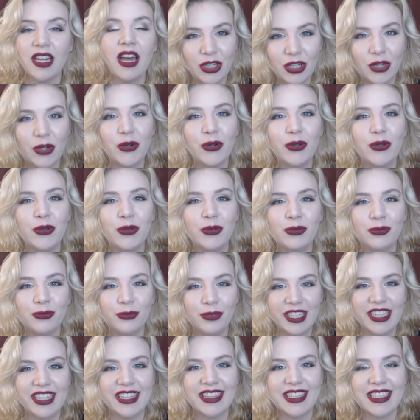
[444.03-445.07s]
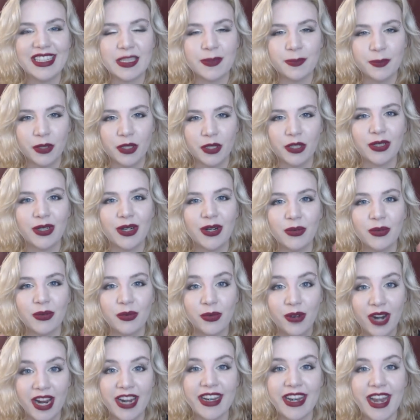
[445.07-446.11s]
Go read this book
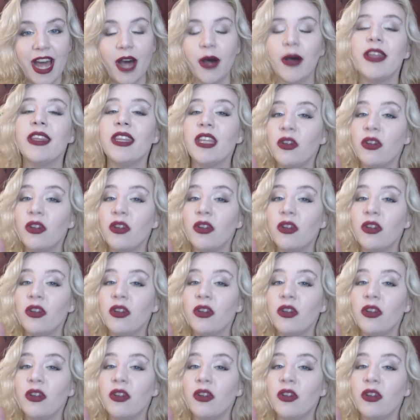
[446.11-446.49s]
right now,